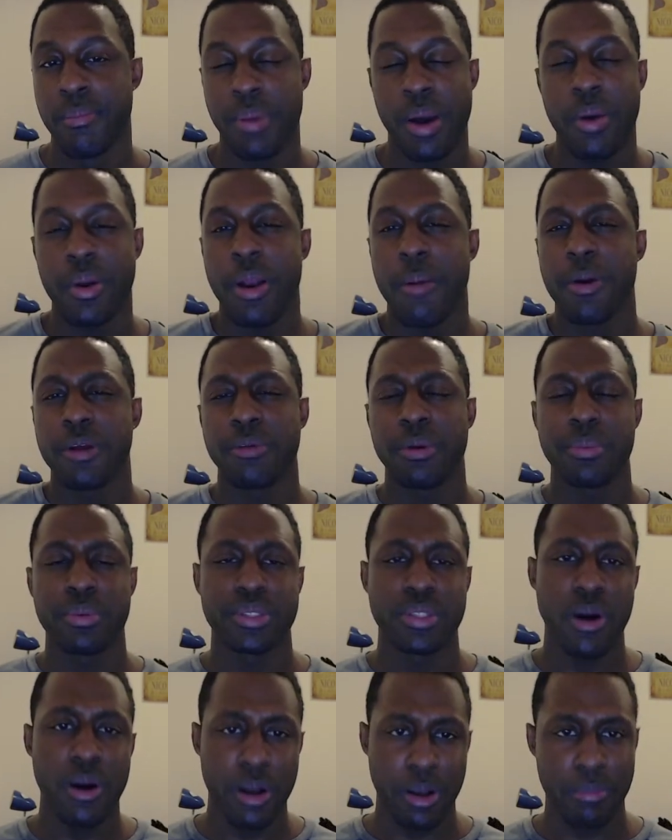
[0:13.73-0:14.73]
But I don't hear much people
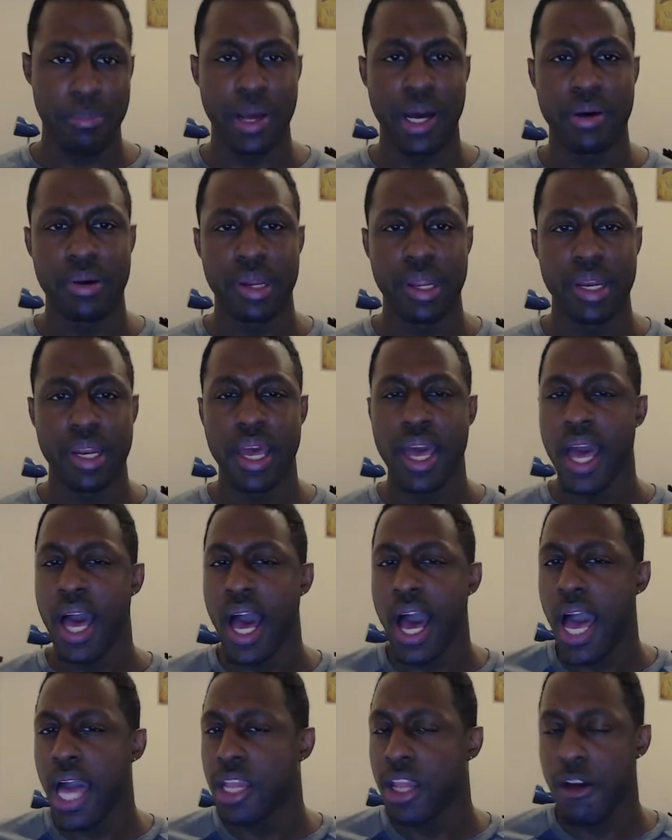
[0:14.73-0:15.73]
talk about it.
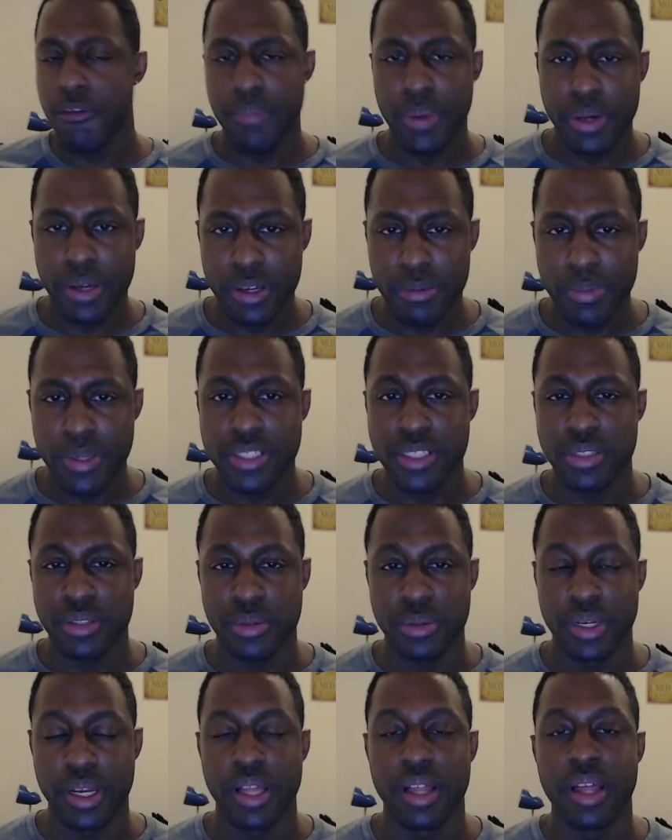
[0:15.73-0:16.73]
I love me a good
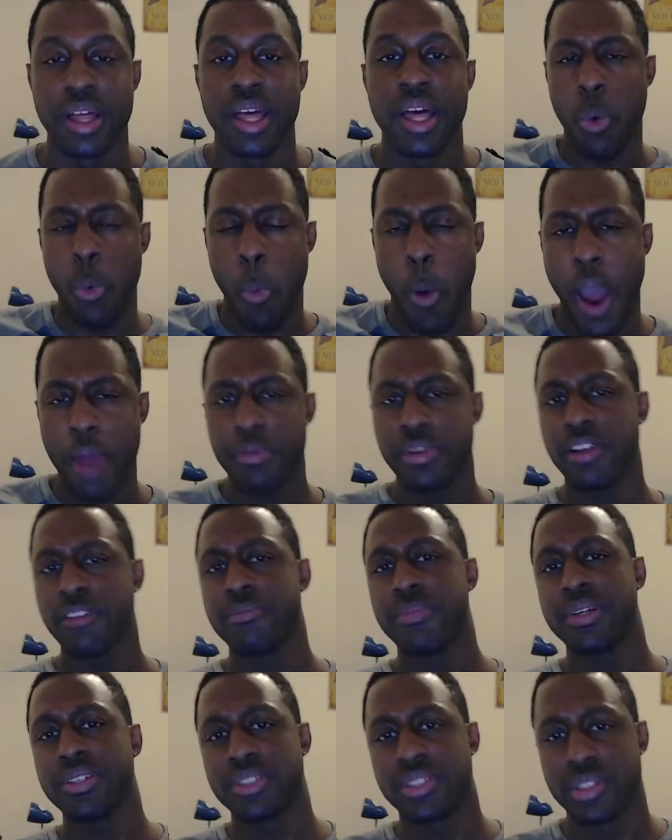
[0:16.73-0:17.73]
mystery. Why do we
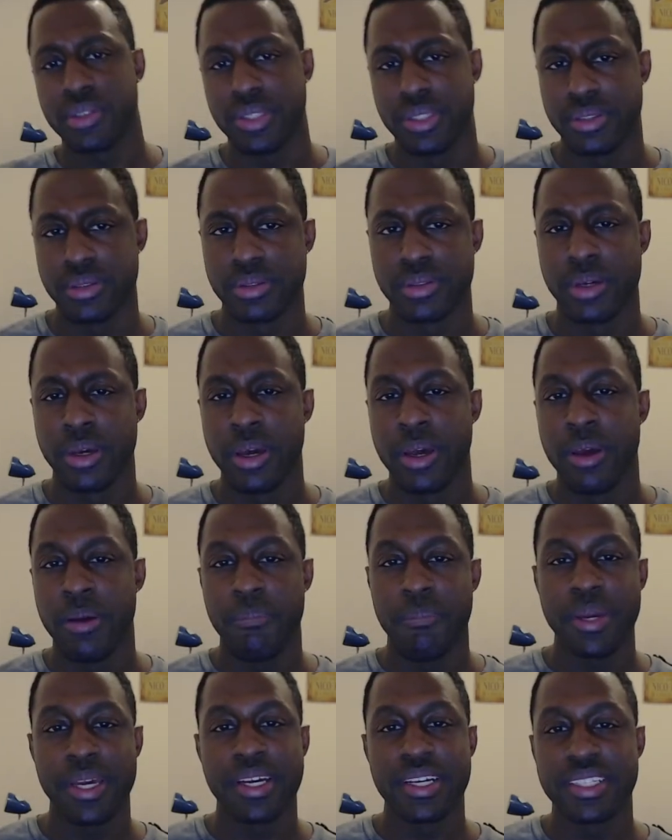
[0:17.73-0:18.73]
love mysteries?
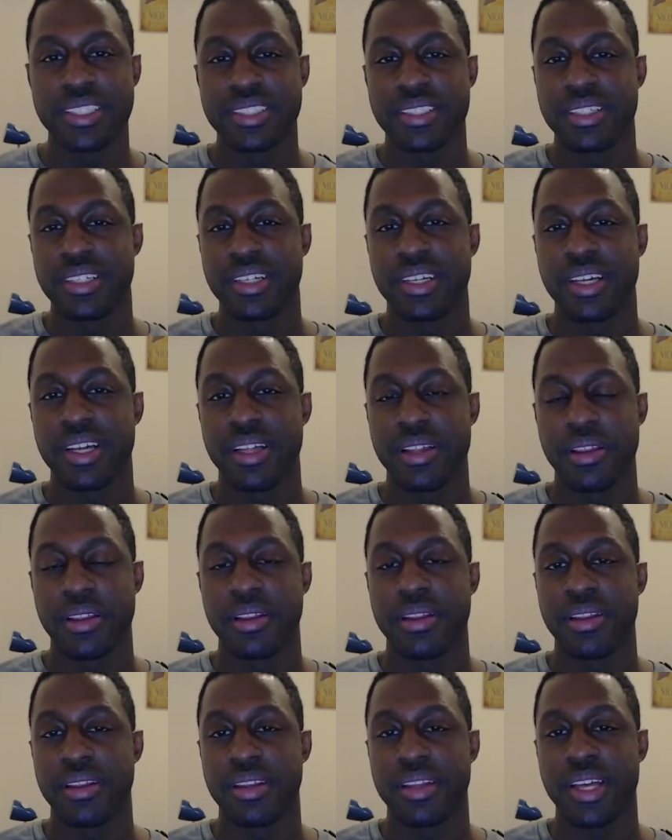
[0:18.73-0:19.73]
Because
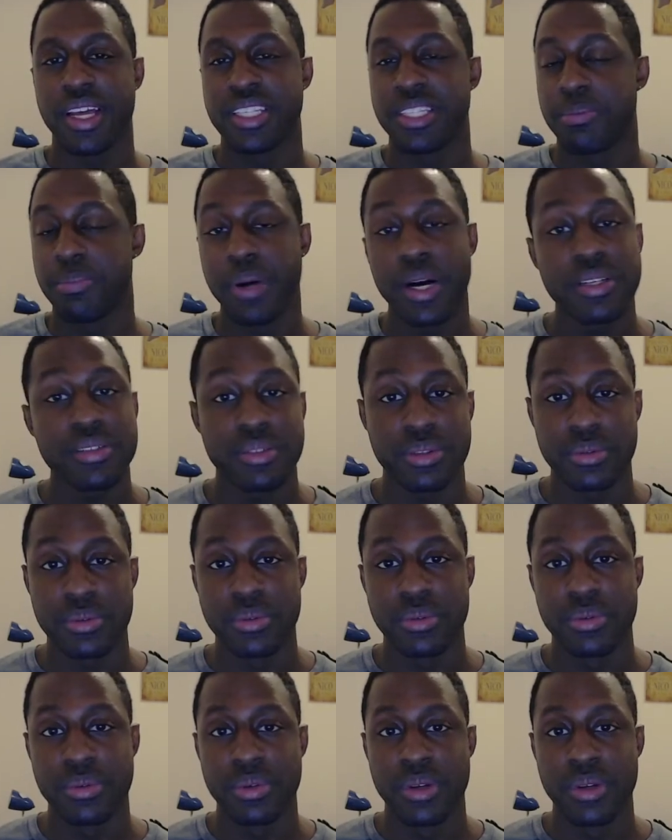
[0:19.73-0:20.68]
it's a puzzle.